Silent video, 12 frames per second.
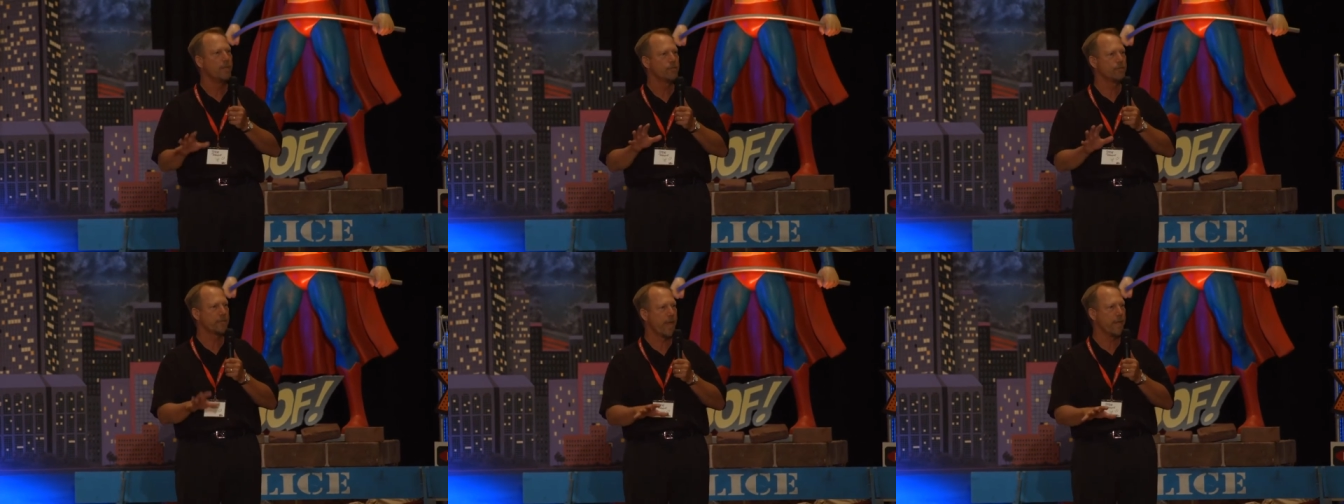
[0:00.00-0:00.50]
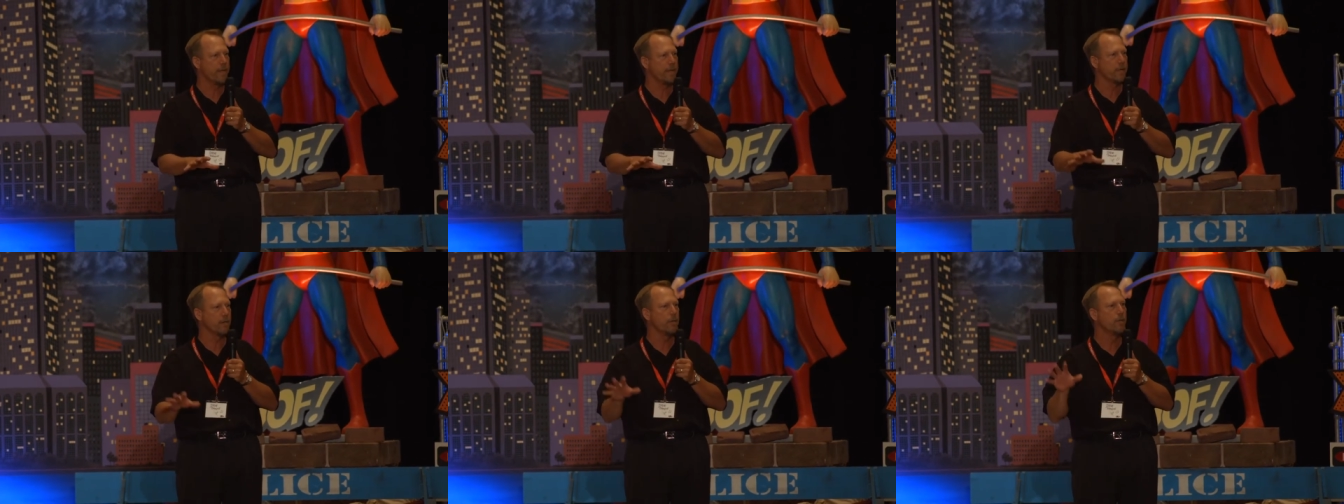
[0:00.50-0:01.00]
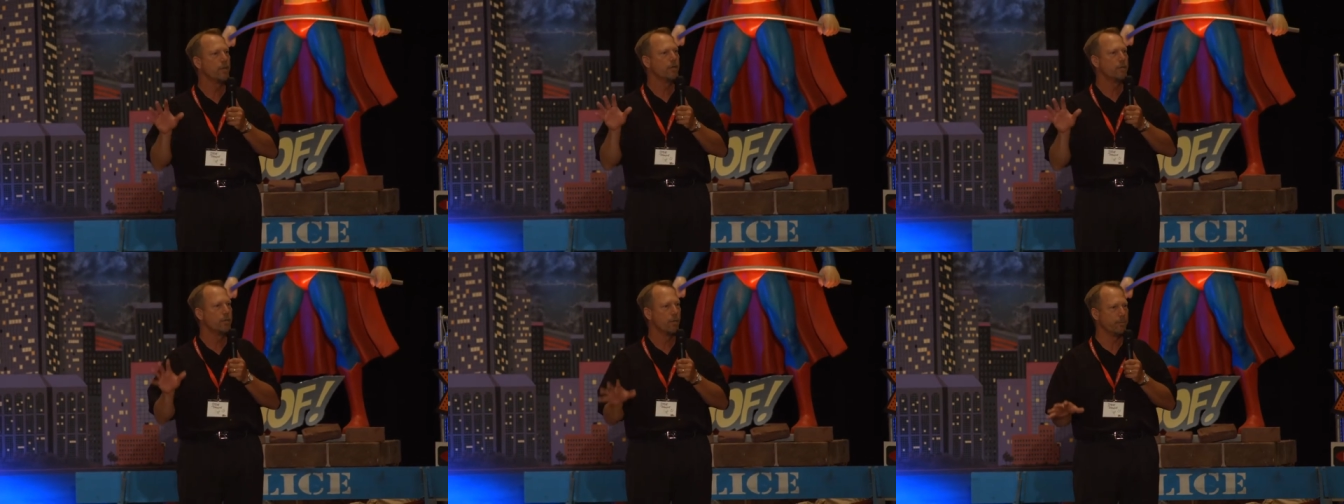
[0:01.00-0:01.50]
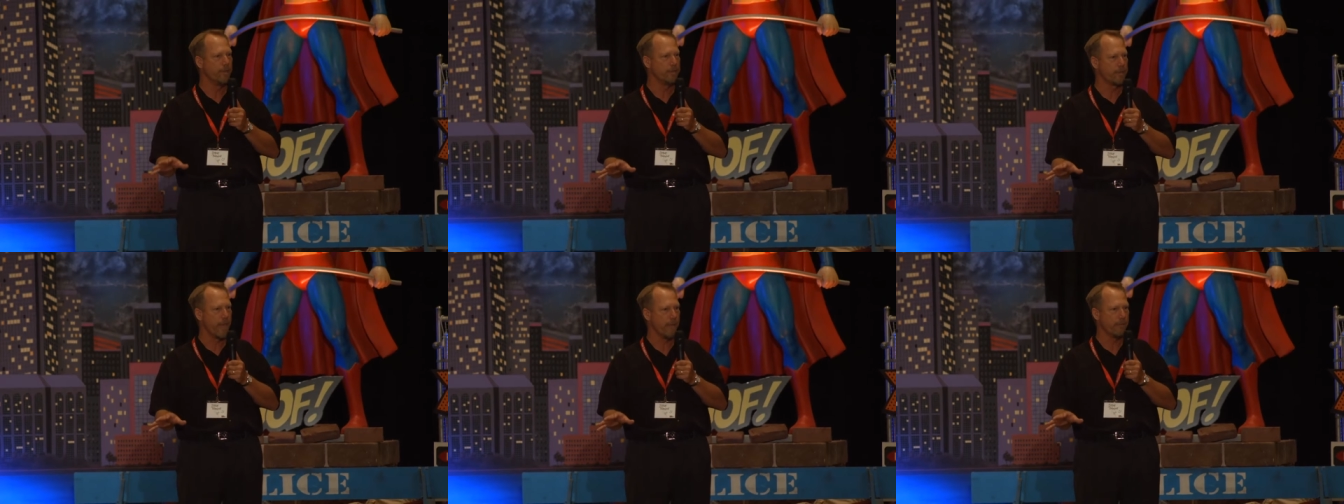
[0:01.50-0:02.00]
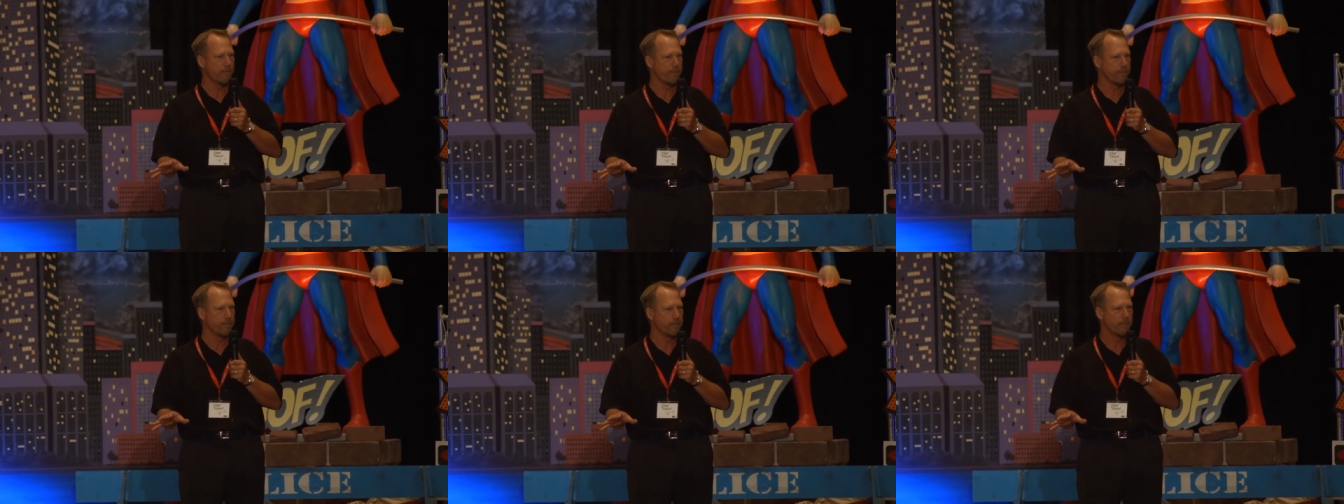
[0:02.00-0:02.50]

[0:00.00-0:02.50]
Stay here. You'll be safe.